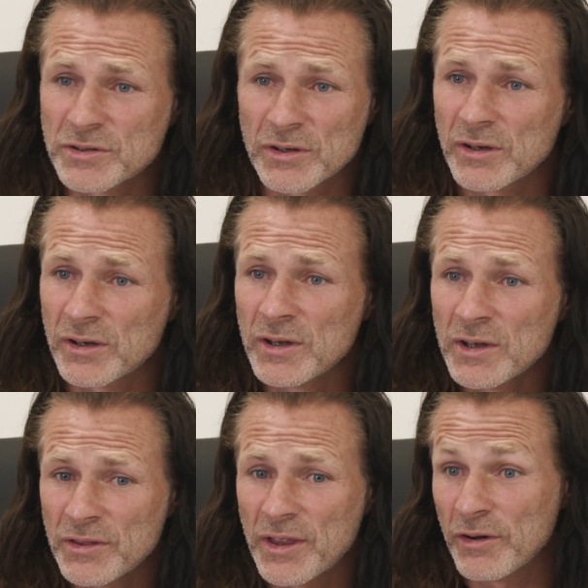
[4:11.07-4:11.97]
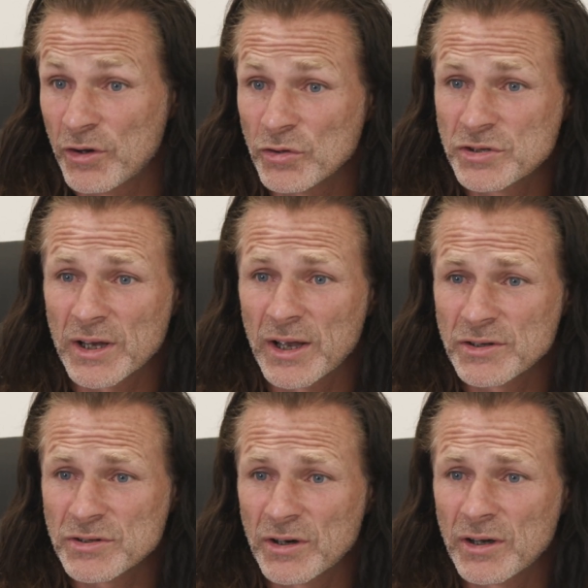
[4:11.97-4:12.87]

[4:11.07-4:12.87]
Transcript: so they're good signs, you